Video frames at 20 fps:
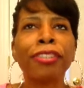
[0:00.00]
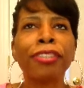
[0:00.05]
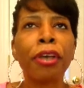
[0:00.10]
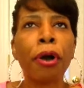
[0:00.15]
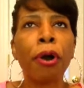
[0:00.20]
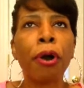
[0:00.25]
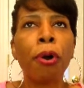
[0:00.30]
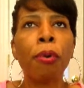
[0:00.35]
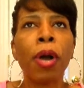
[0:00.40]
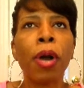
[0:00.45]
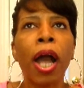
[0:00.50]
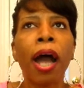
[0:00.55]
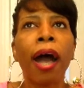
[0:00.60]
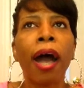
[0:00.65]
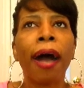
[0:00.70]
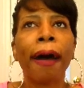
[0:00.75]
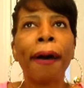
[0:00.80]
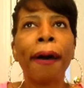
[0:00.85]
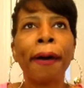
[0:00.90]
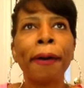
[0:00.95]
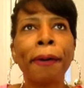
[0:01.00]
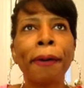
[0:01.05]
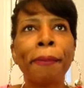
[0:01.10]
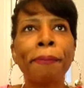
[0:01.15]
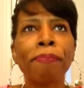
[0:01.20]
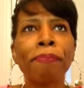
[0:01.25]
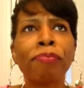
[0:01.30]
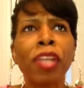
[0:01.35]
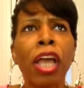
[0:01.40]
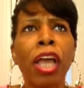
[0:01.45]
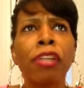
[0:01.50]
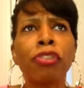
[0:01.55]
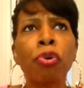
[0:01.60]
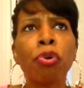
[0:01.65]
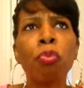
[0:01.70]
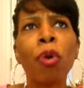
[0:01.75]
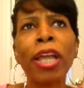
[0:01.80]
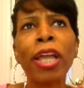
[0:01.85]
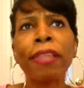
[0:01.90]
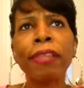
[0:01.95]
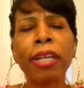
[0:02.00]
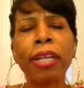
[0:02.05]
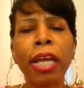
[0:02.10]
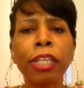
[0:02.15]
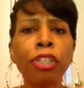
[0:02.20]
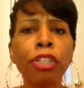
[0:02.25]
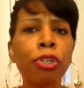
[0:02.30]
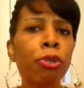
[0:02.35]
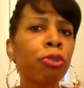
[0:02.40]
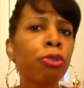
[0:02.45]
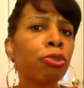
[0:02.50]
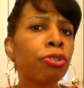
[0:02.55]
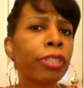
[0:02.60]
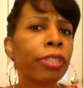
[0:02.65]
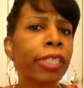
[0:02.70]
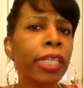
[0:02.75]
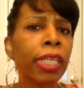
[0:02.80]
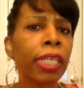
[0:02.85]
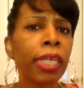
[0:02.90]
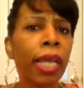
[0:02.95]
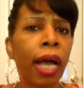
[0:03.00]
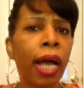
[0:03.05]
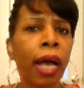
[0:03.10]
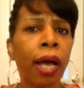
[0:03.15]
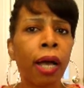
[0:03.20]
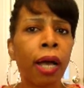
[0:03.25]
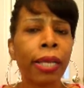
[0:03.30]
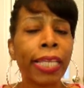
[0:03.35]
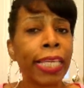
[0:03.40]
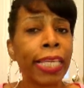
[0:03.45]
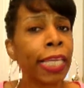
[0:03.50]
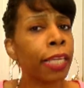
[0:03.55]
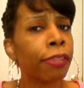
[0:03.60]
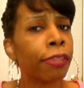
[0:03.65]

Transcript: So um, the way that I usually uh,